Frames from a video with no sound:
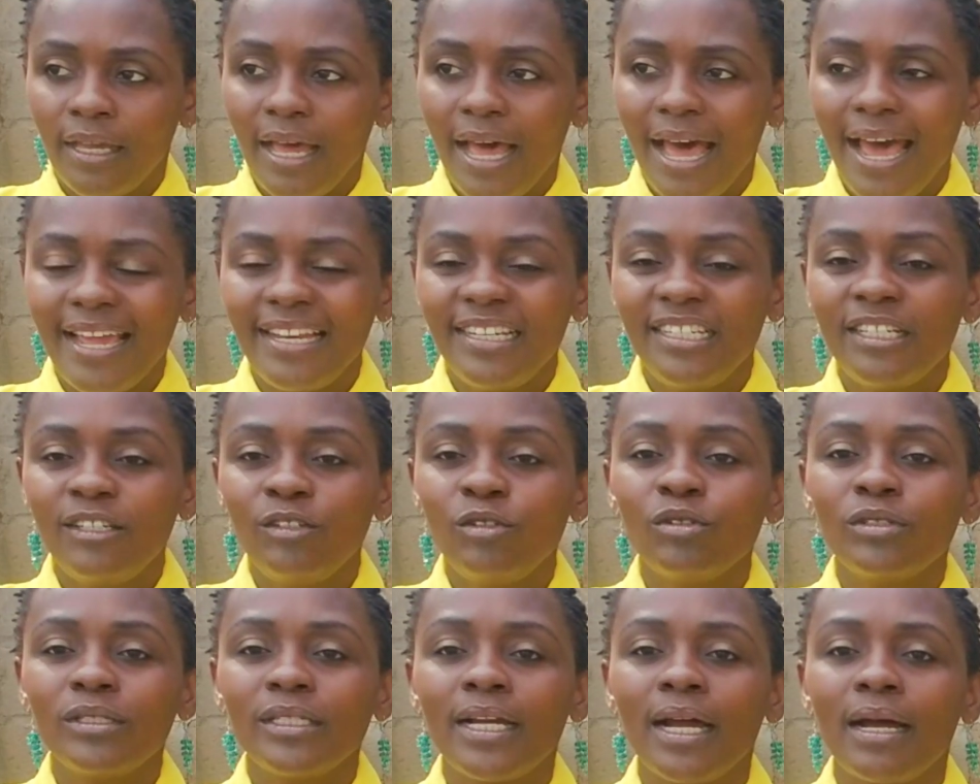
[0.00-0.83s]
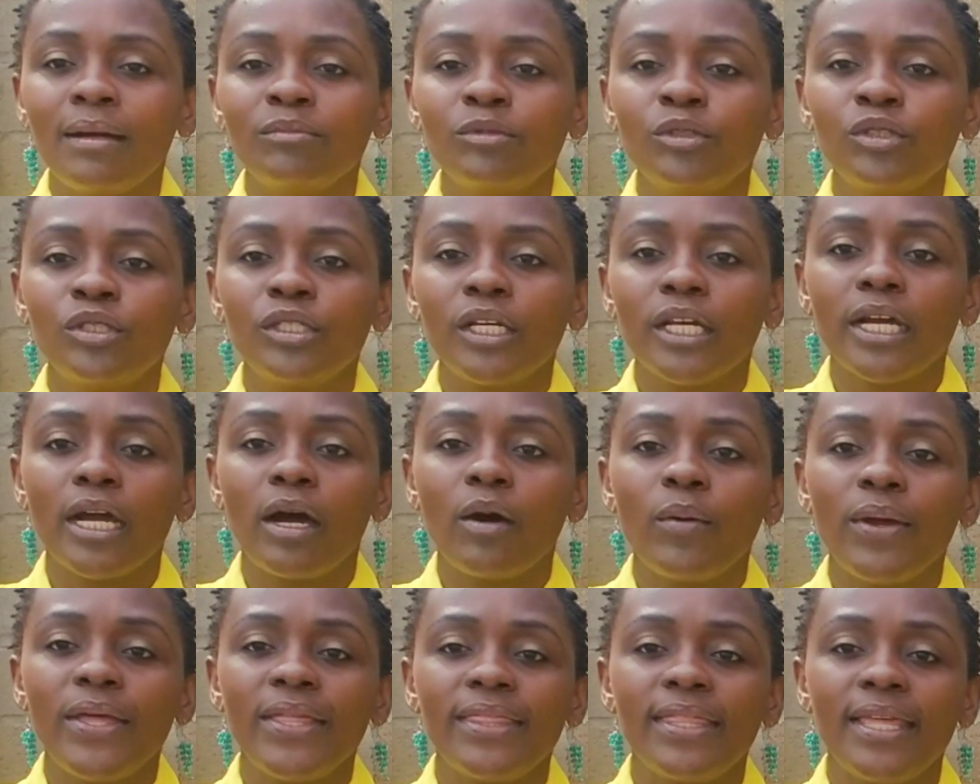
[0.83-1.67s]
I did not come to take
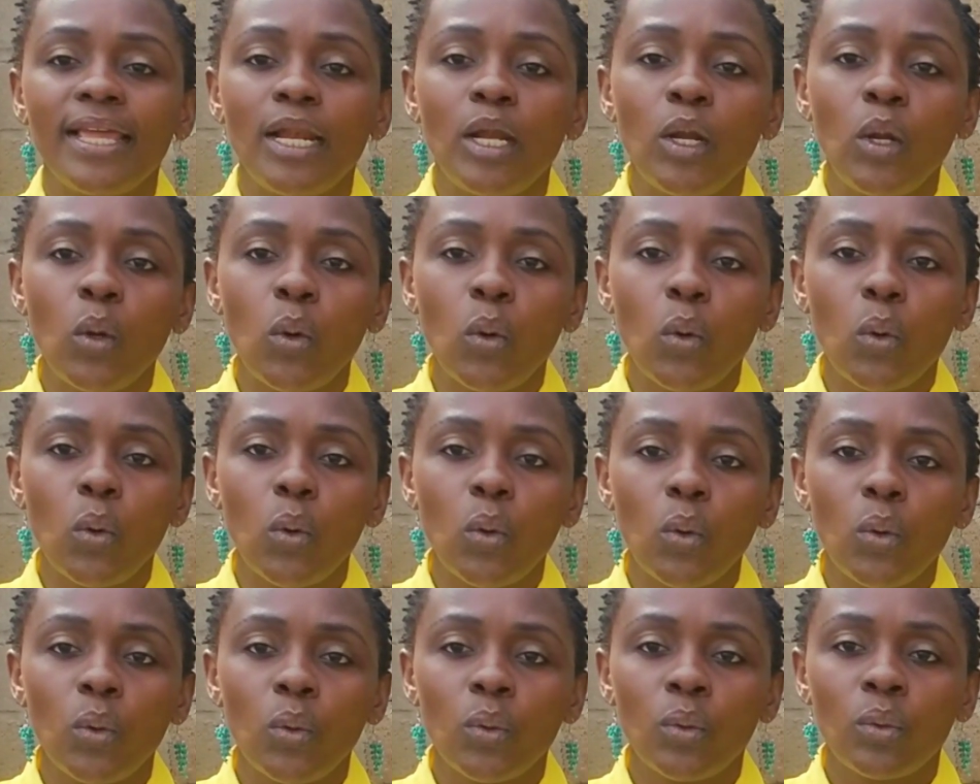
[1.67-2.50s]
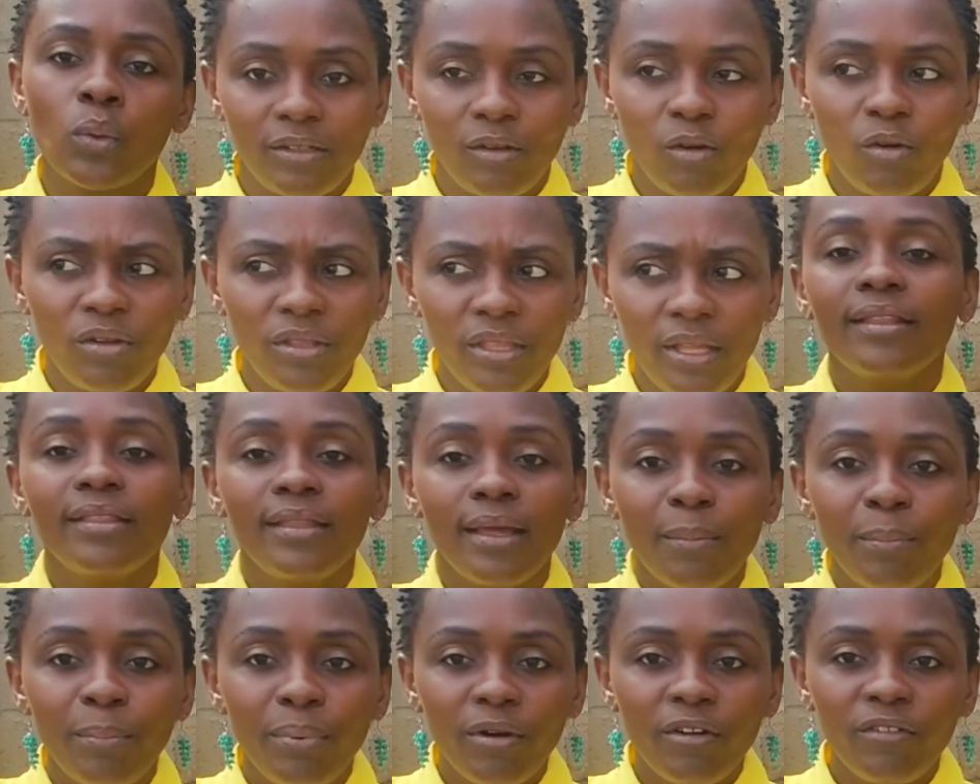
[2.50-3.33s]
away the law or
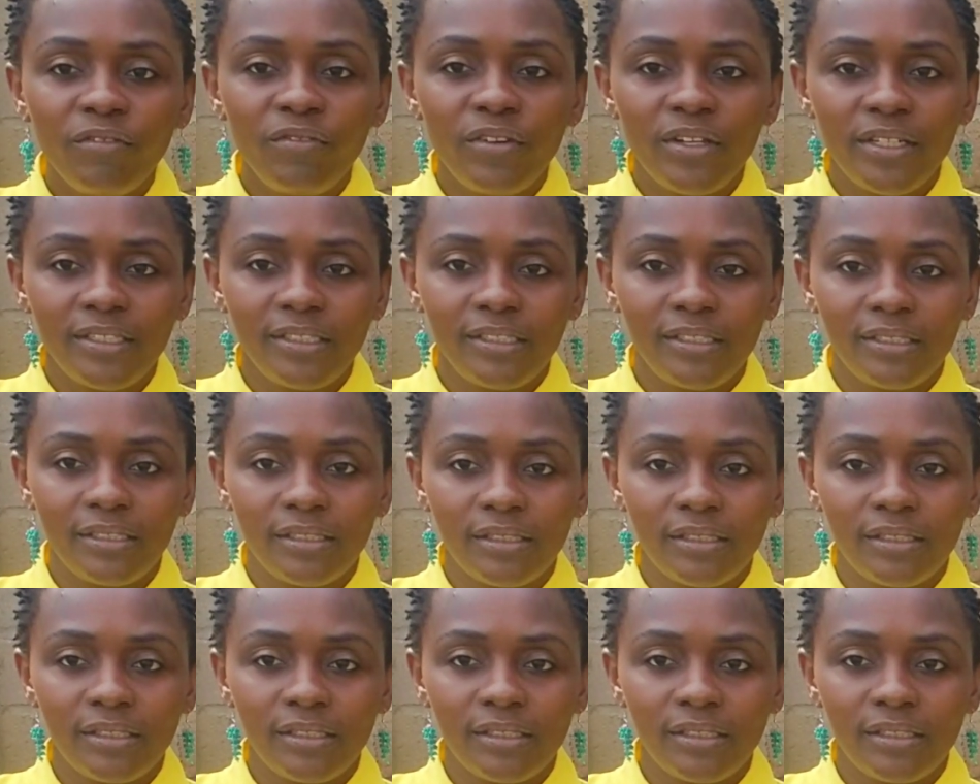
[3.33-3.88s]
the prophets.